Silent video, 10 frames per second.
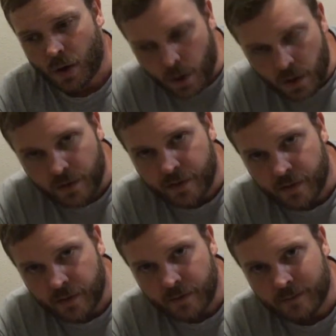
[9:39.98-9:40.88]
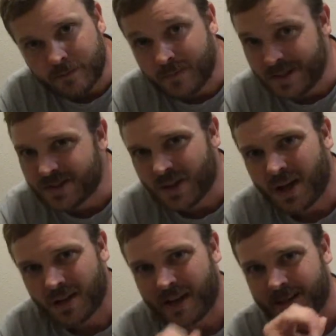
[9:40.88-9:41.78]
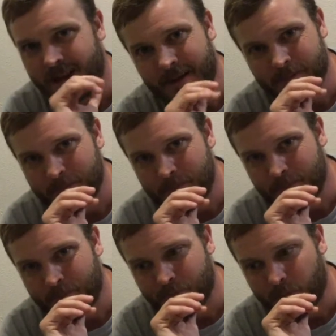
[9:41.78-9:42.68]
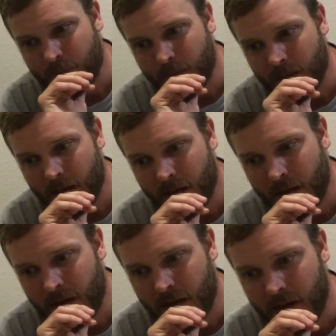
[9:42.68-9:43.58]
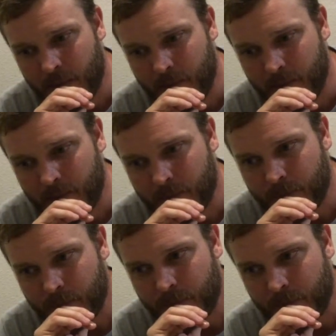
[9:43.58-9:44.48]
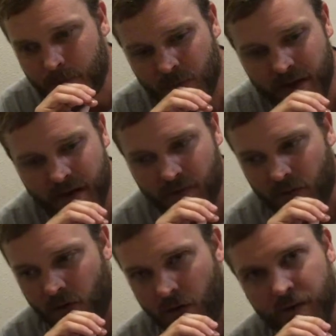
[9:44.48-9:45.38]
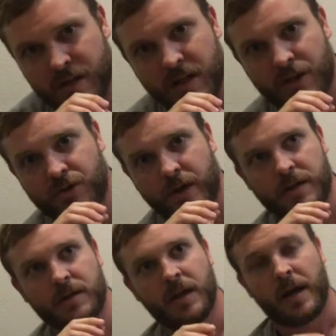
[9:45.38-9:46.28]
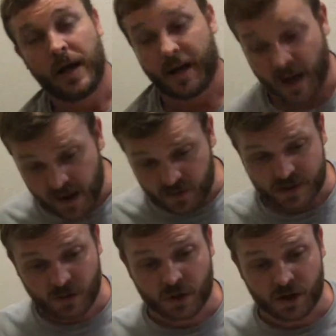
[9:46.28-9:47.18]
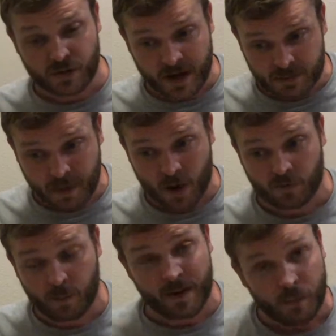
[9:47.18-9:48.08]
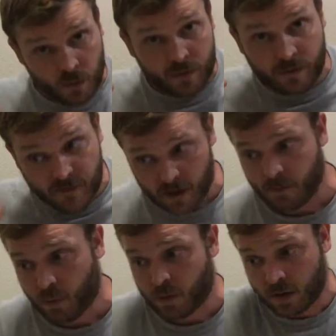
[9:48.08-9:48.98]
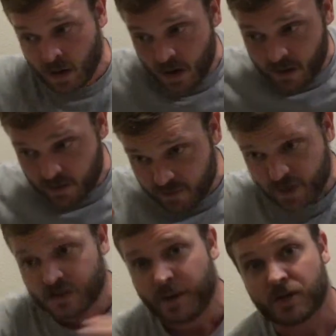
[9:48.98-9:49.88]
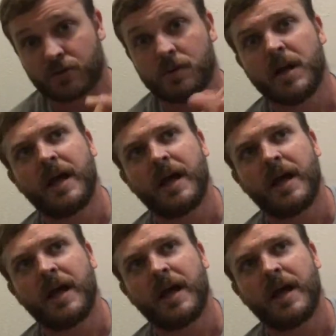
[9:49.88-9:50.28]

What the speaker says: Earth is a lot like that. We have all these countries, and every single country has powerful people. They're very important. They're very special.